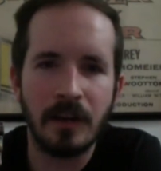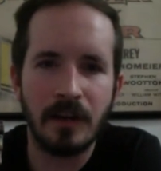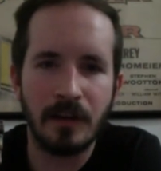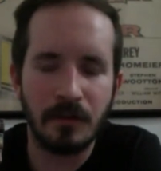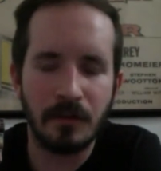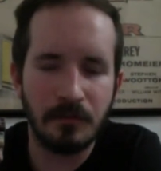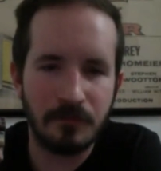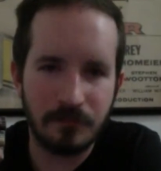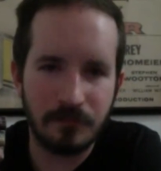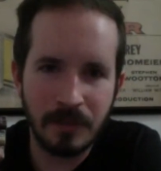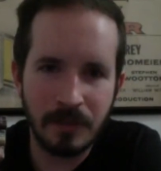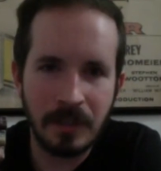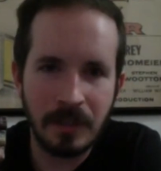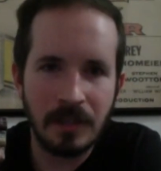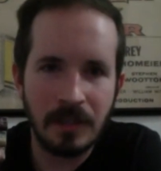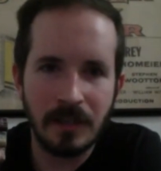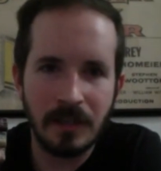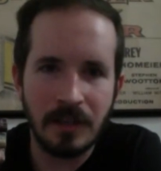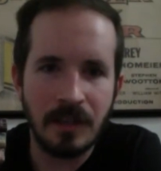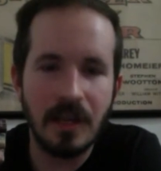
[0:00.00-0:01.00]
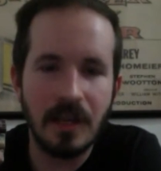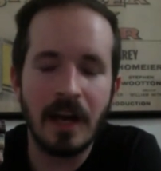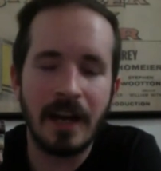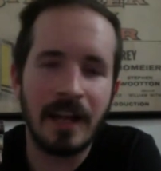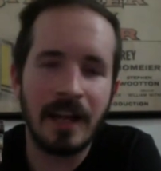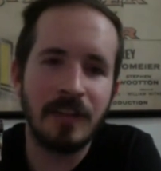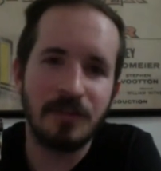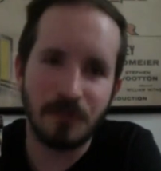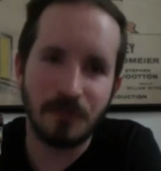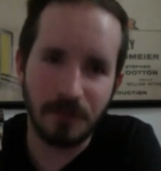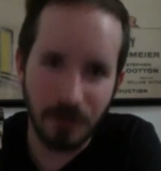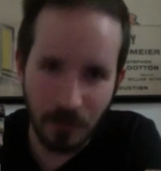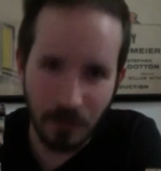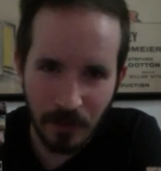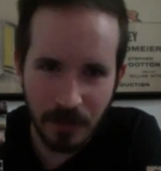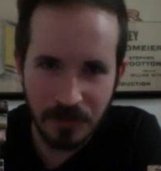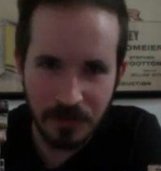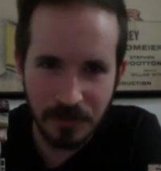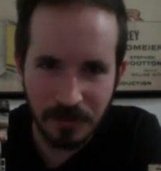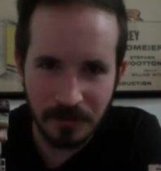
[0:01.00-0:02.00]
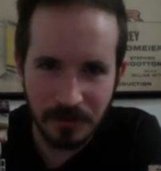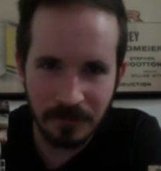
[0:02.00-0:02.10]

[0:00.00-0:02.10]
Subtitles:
of not answering the question.